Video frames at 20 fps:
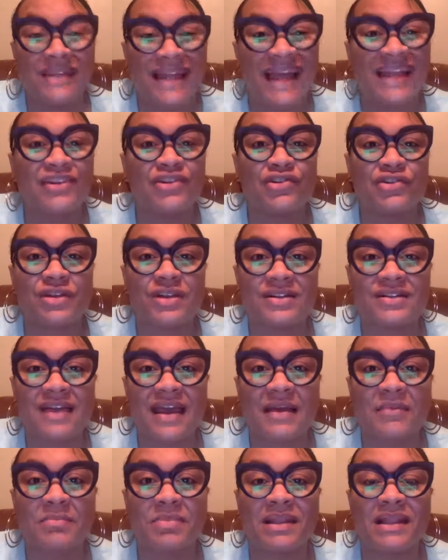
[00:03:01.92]
nature to
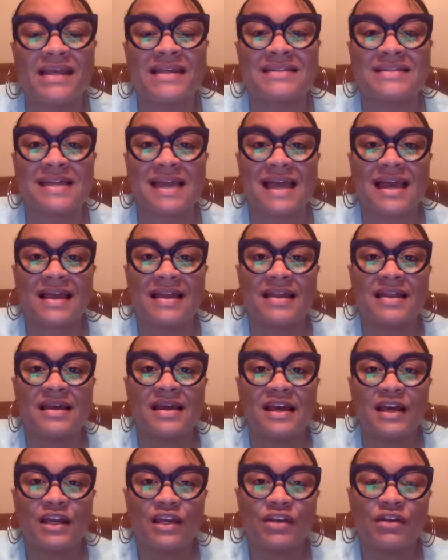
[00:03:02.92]
take place, and,
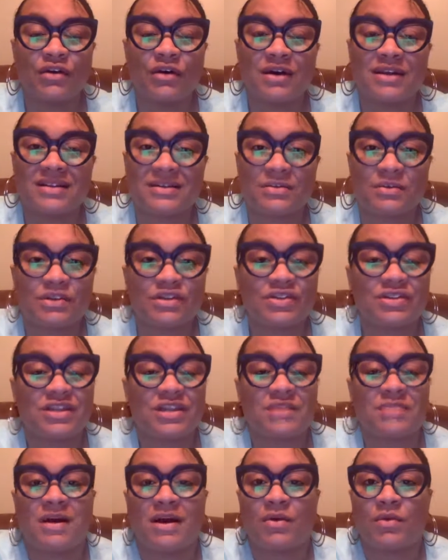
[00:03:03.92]
because I want you to
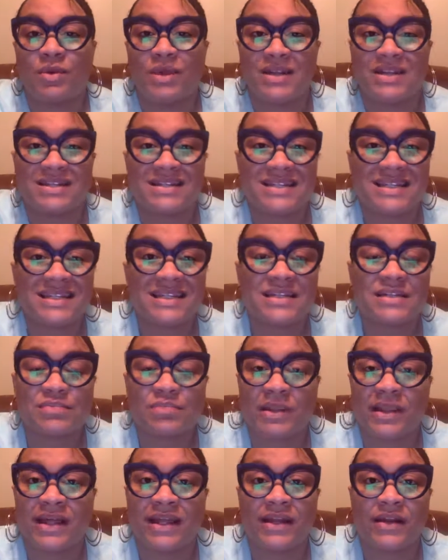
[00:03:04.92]
think about when a seed is
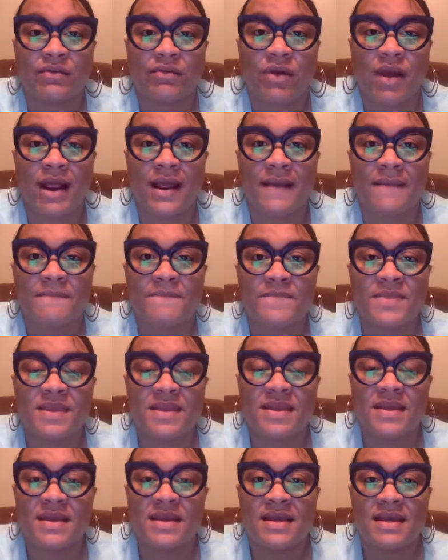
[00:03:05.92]
planted, right?
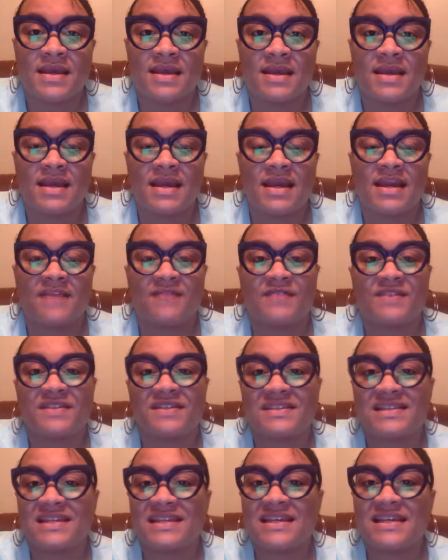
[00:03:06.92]
If the
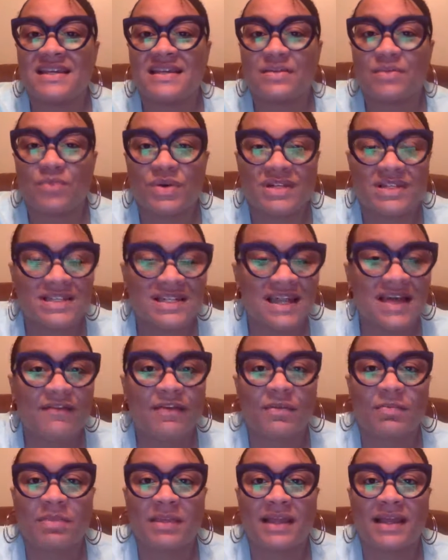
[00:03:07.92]
seed was
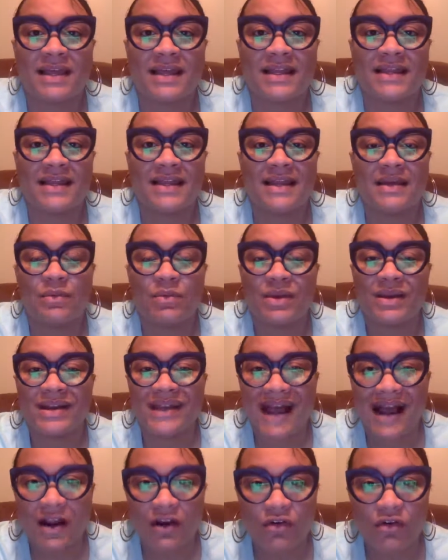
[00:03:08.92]
never planted, it would
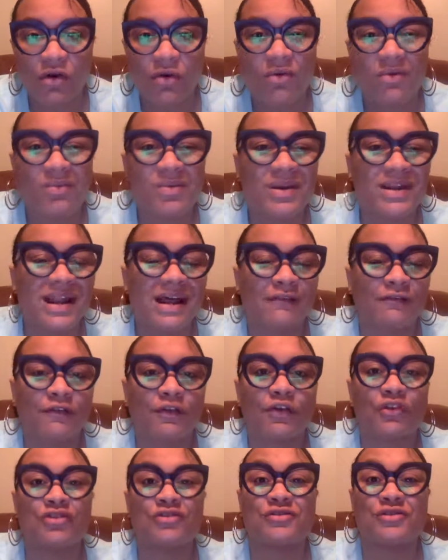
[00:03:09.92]
not grow, would not
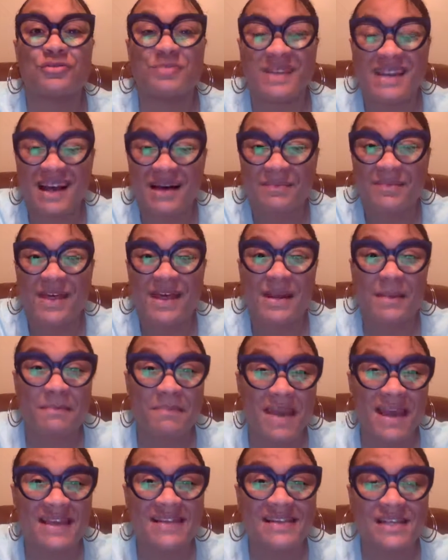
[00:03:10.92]
flourish to become that
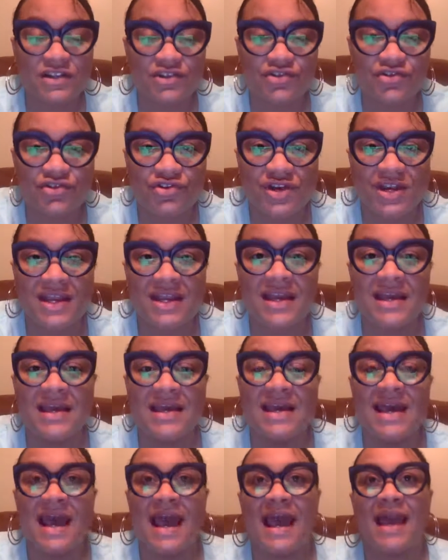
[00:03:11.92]
amazing tree.
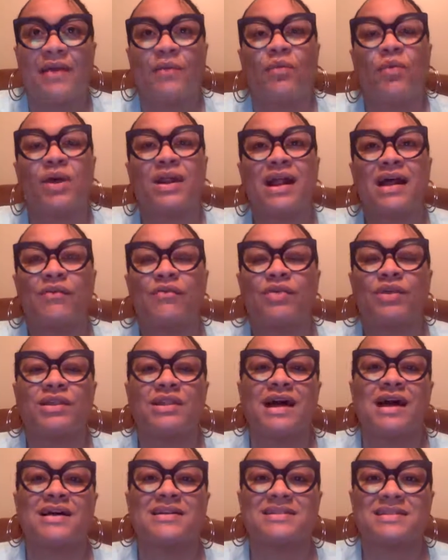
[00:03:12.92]
And what I
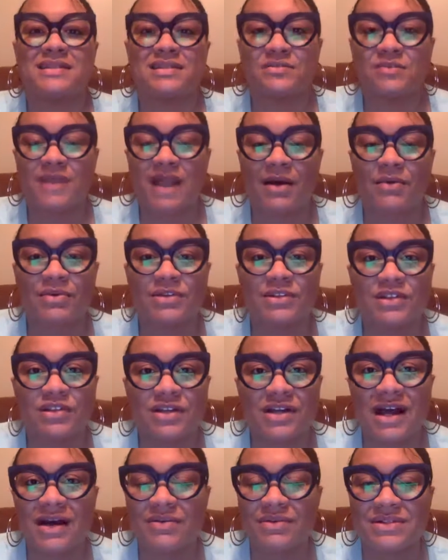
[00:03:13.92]
realized is when I was
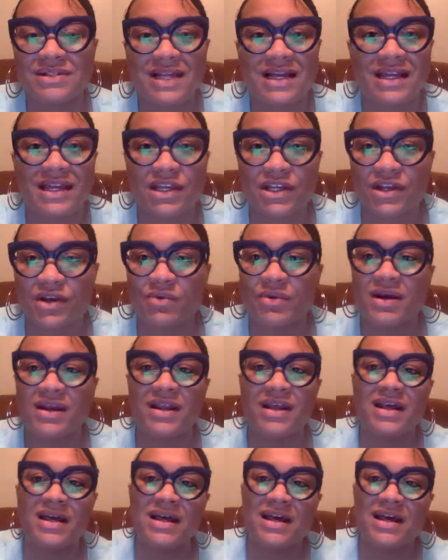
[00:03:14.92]
like, you know what?